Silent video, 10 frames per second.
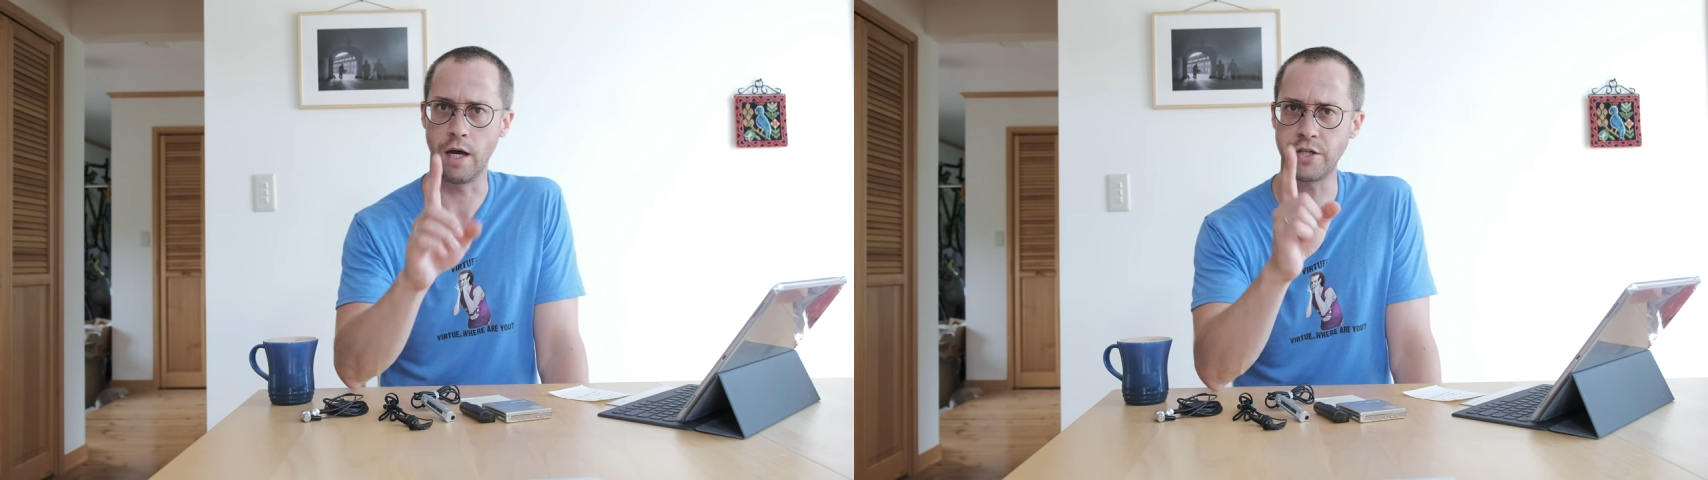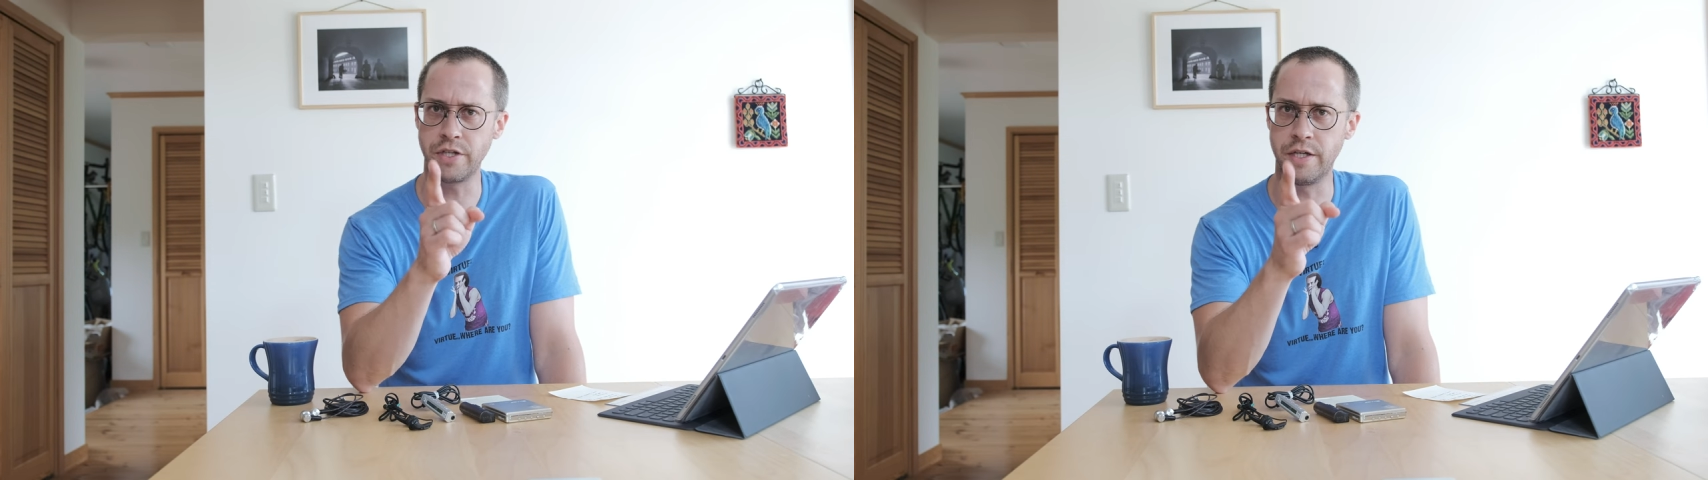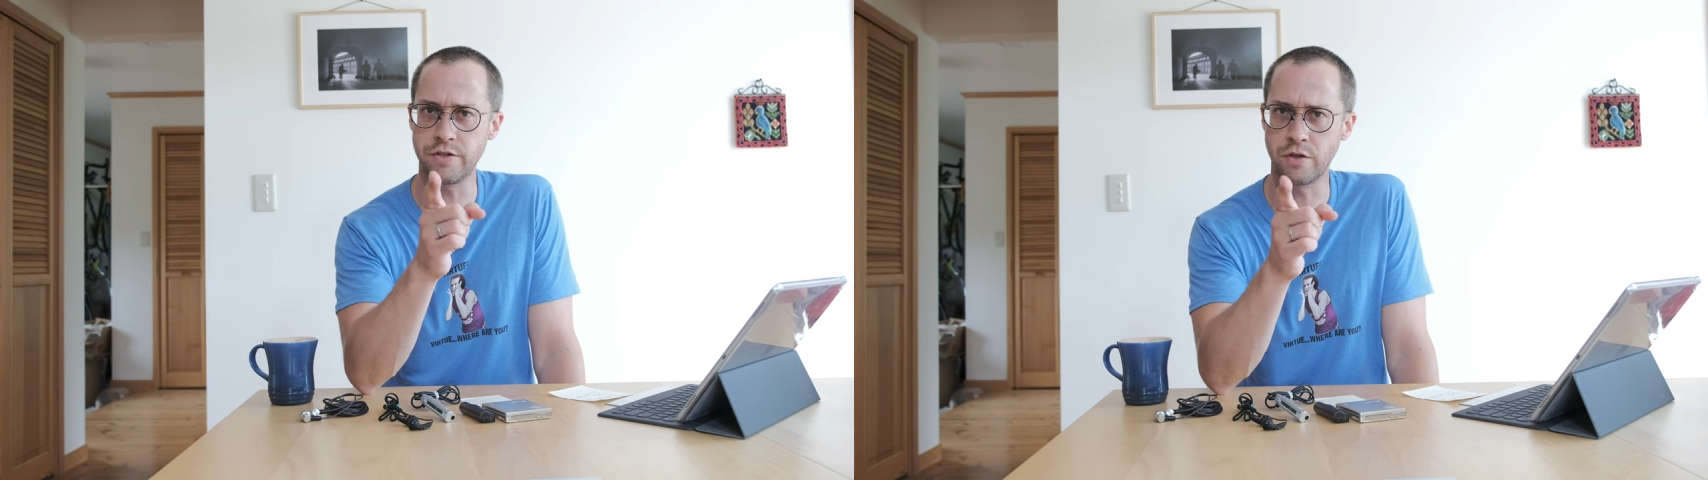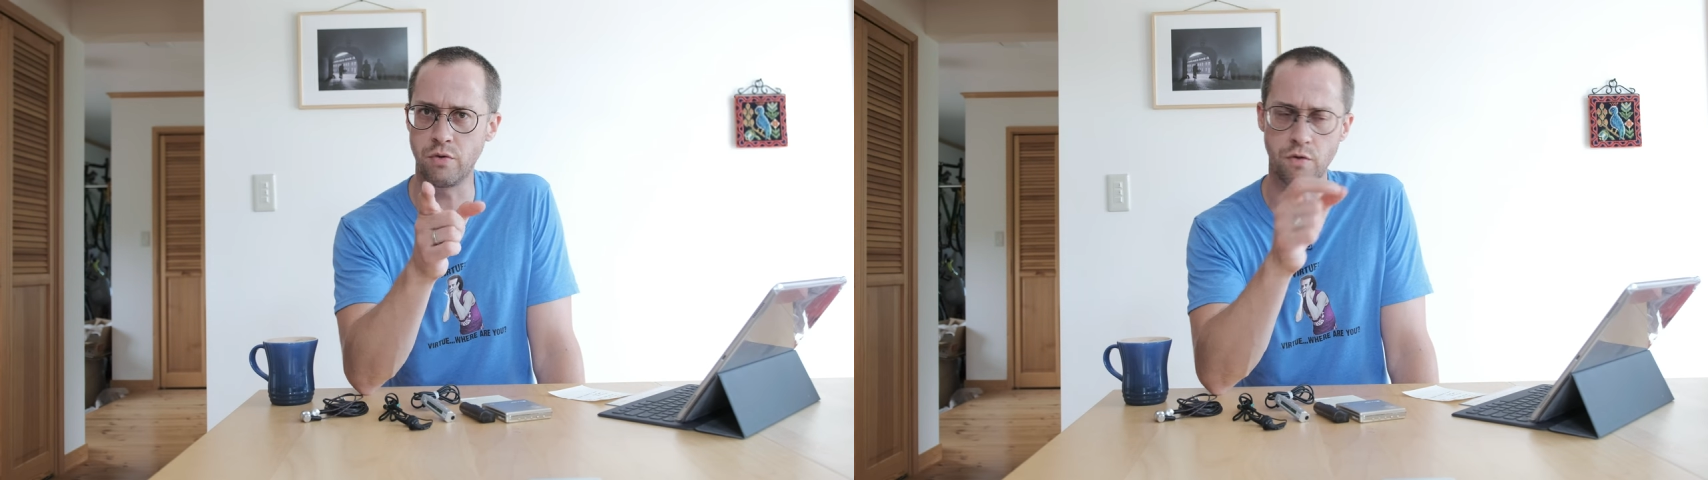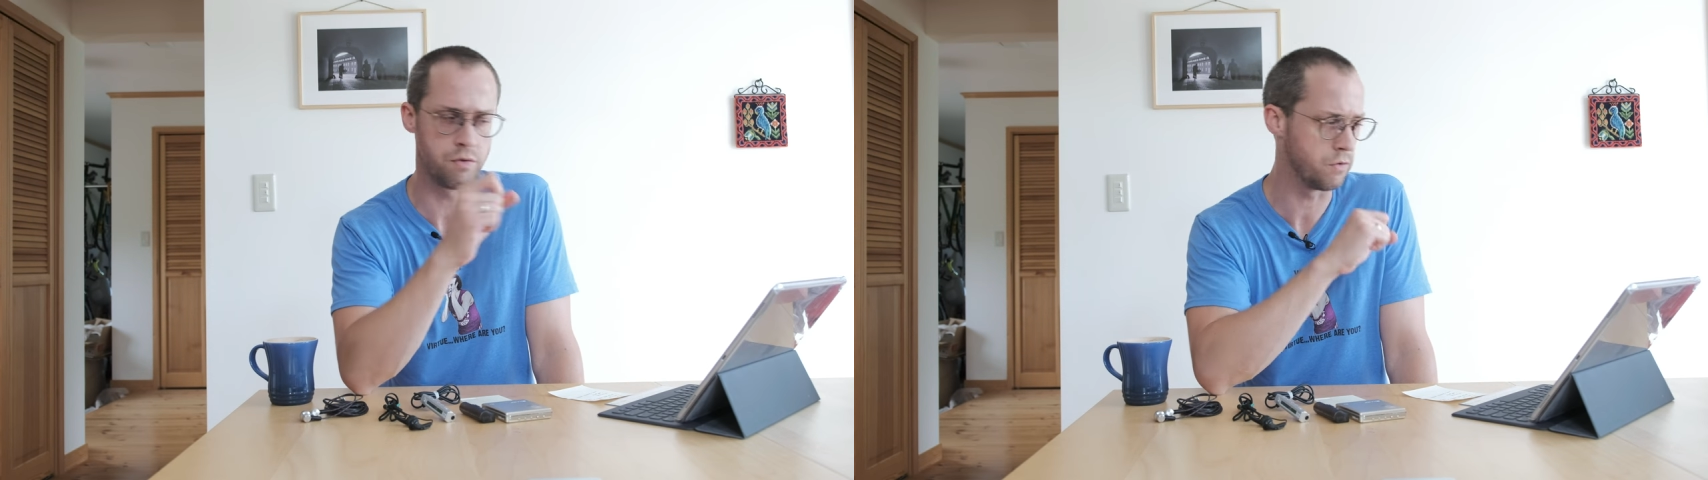actually, here's a
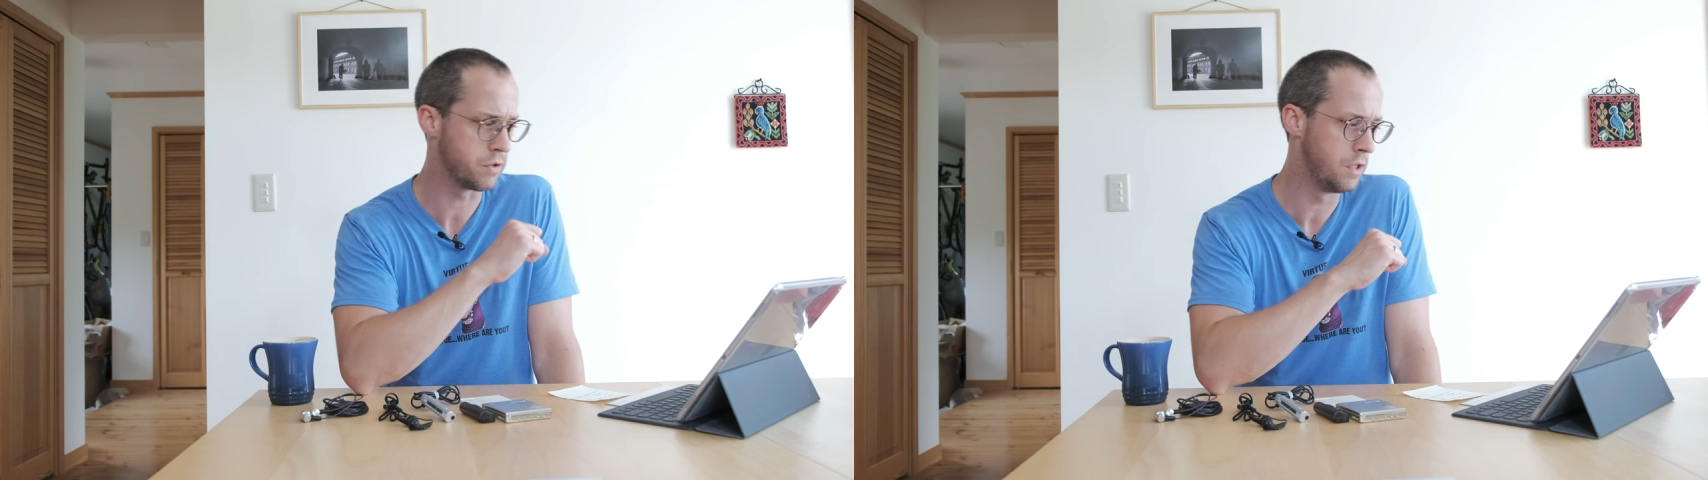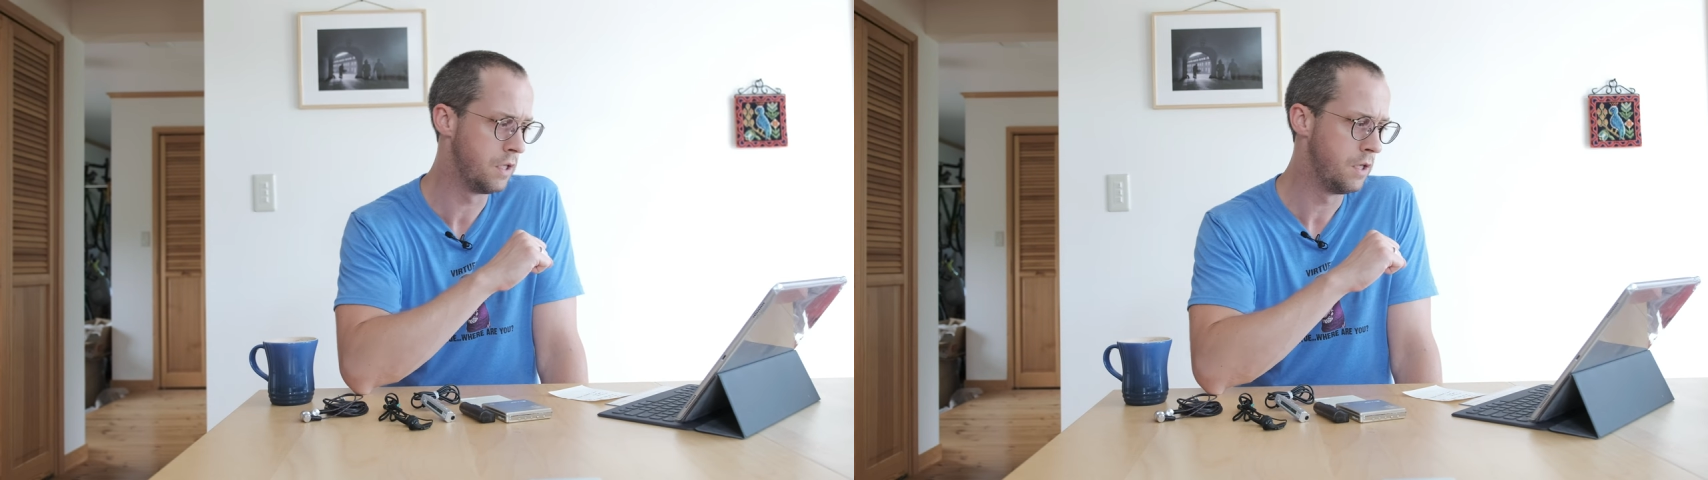cool quote.